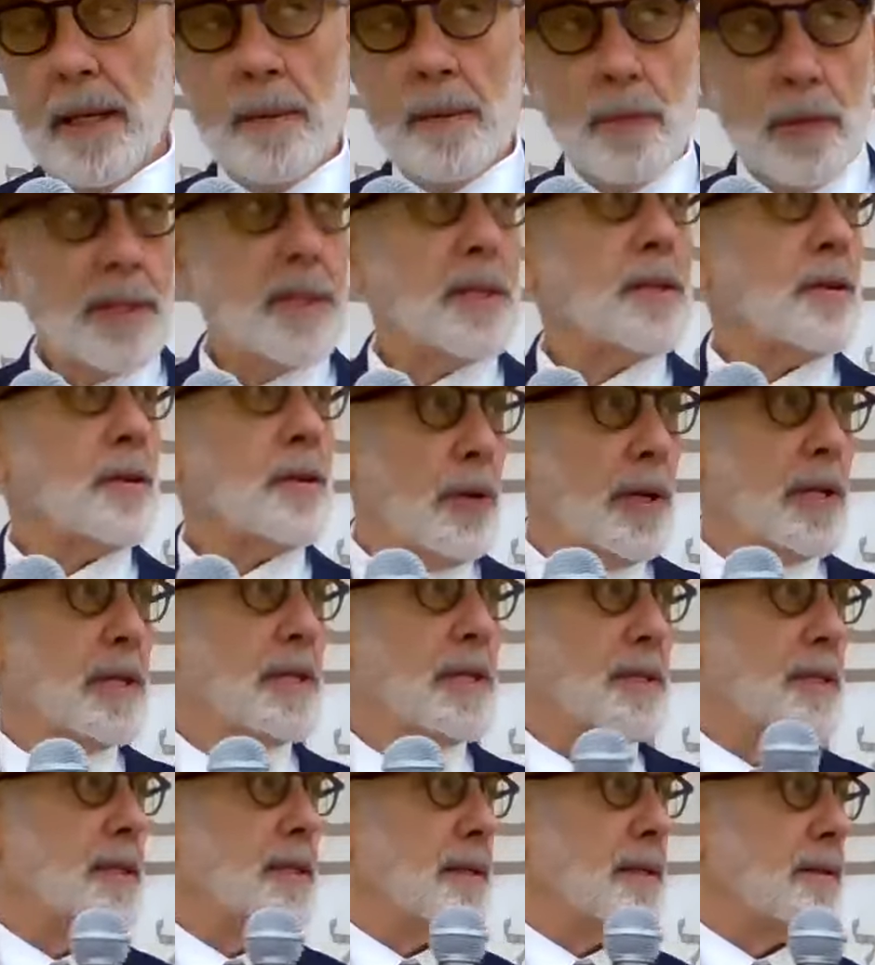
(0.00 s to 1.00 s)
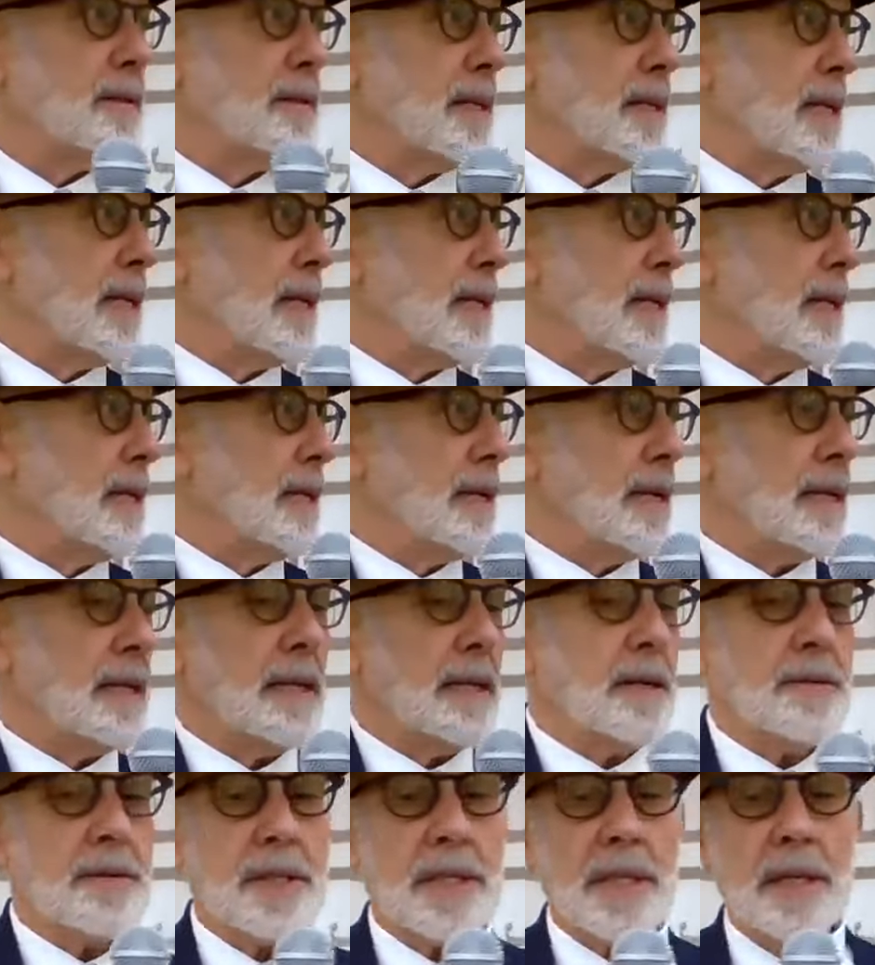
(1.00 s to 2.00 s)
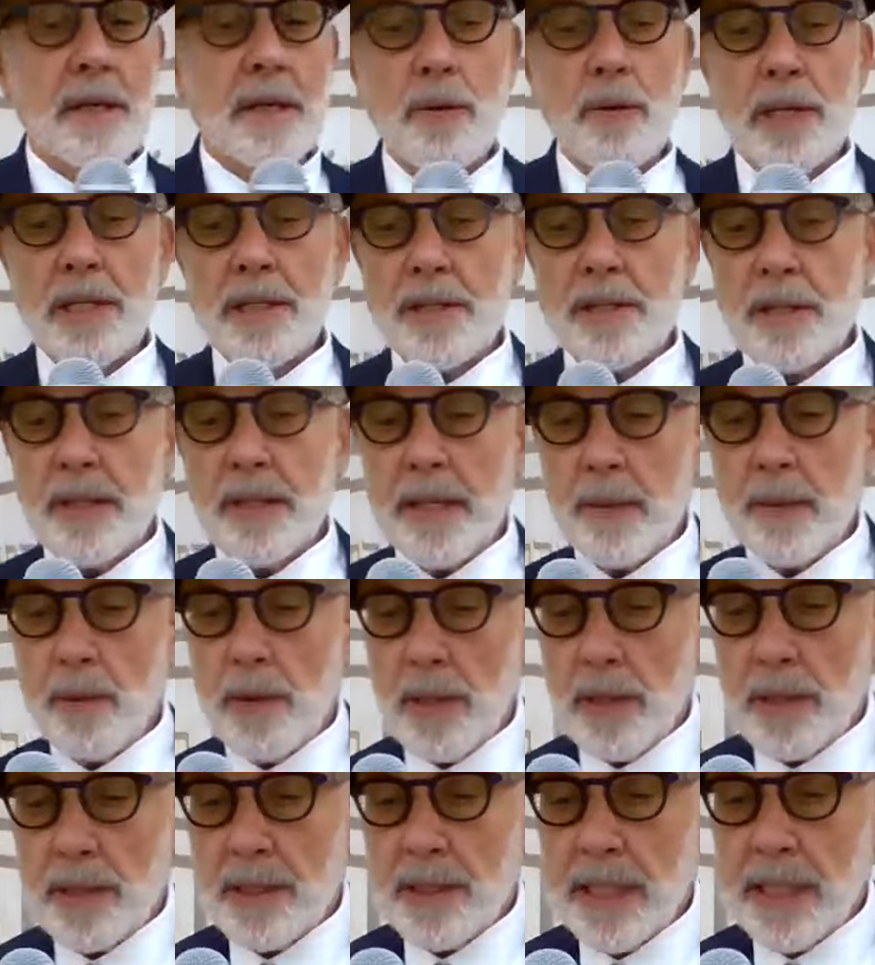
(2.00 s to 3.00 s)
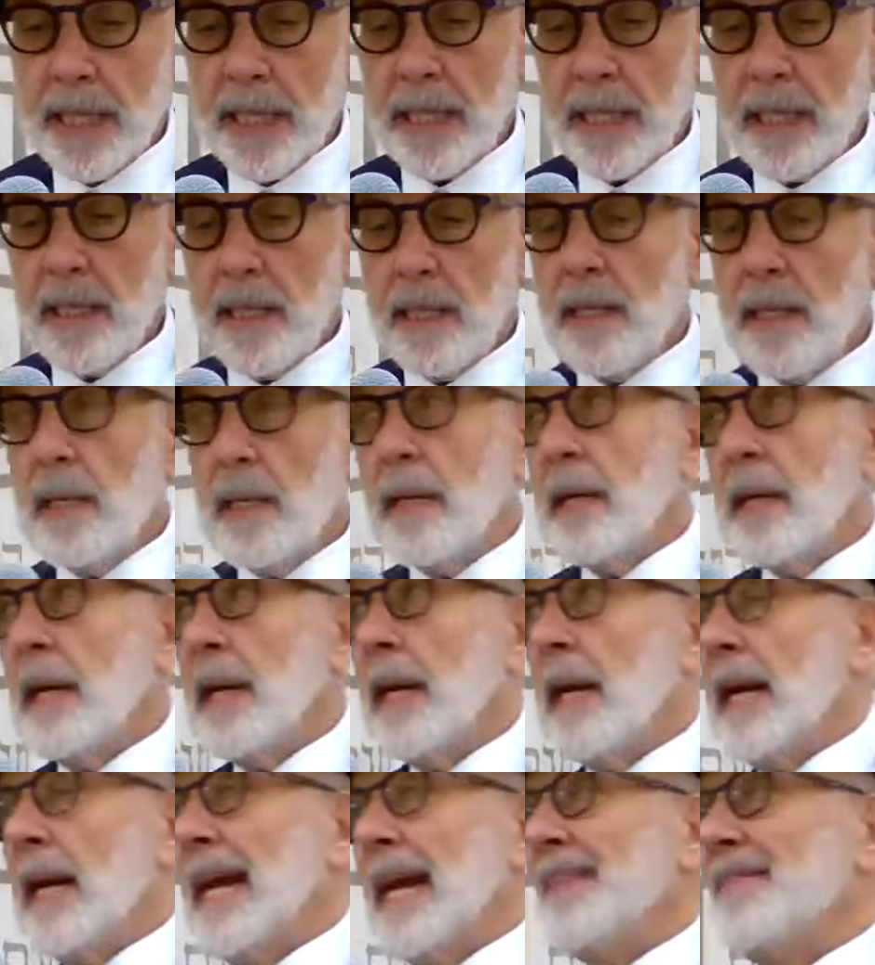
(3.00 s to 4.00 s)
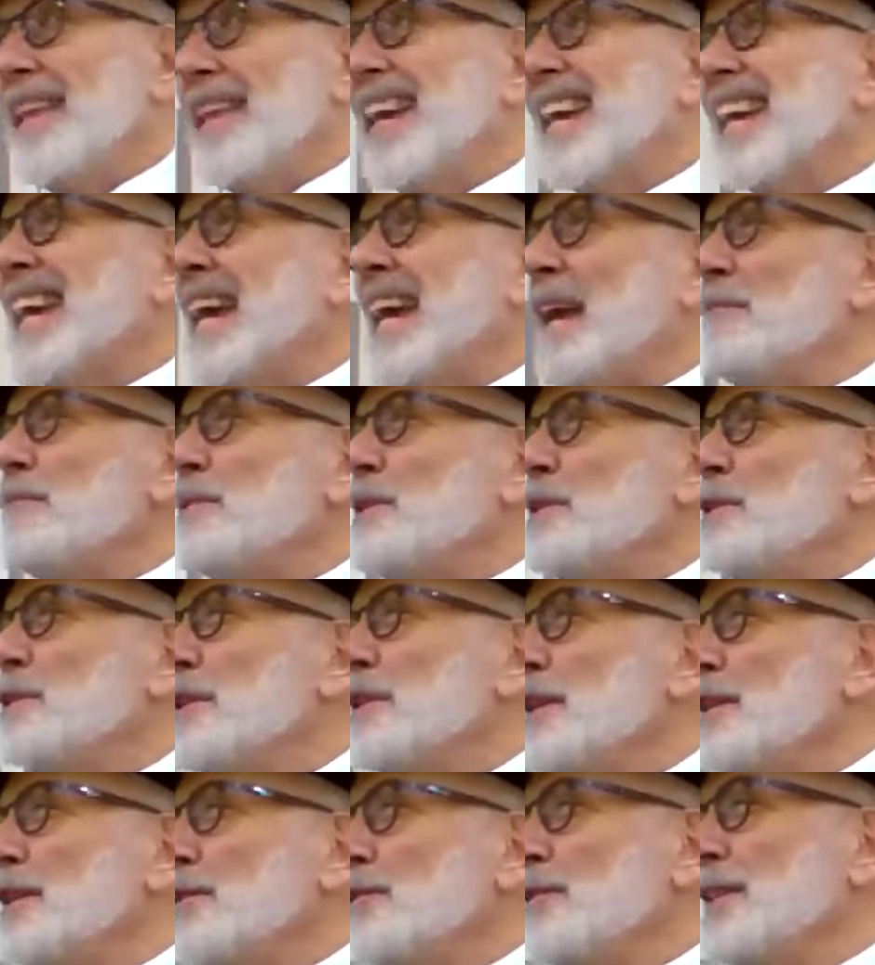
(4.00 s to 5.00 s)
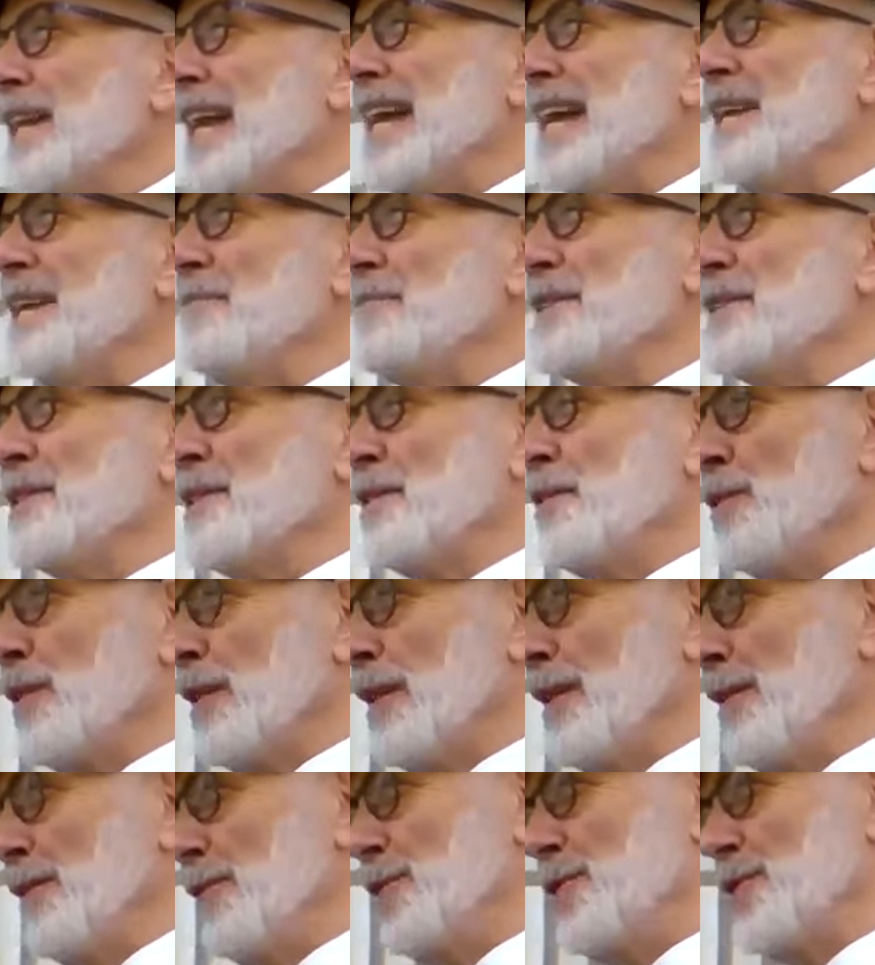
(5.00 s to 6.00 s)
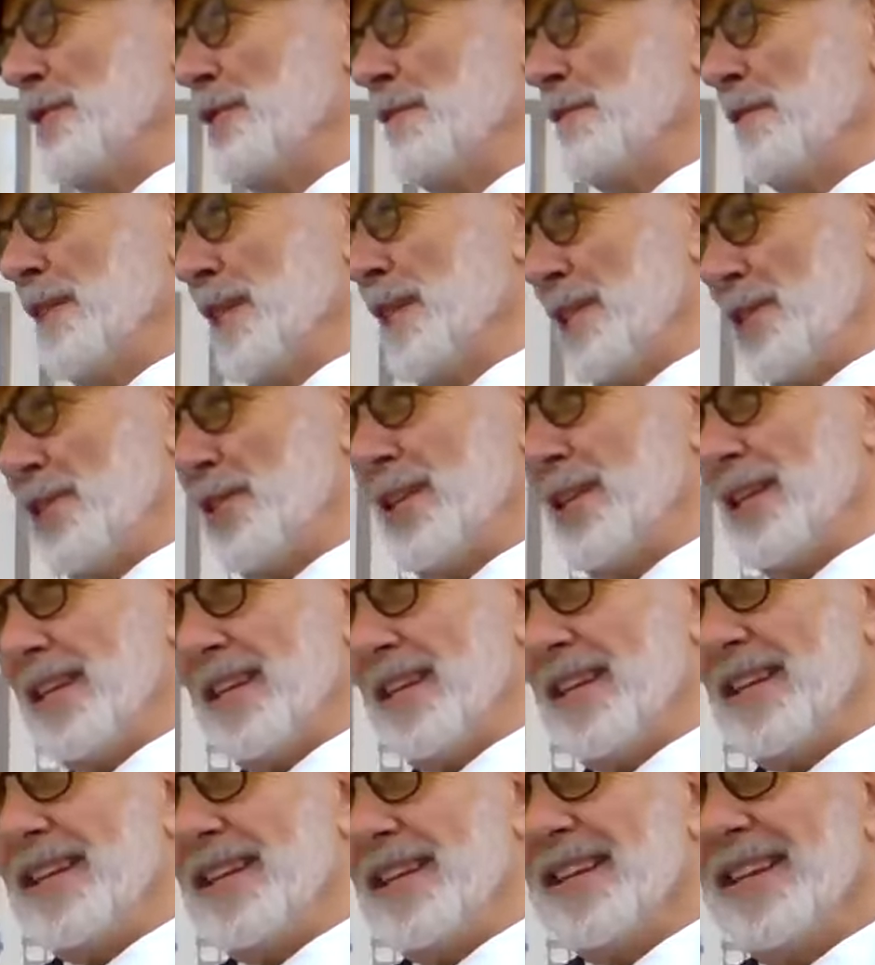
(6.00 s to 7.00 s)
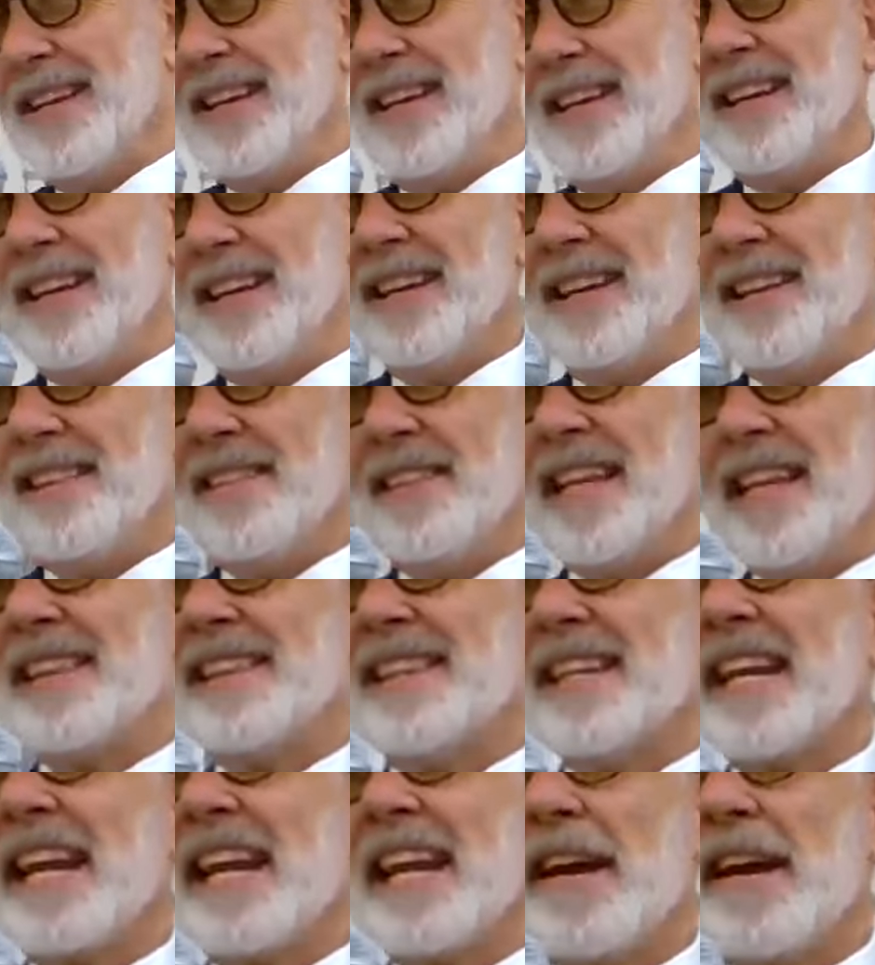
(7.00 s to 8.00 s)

A Musar question, an interesting question they were asking. And they came to a unanimous conclusion eventually. that the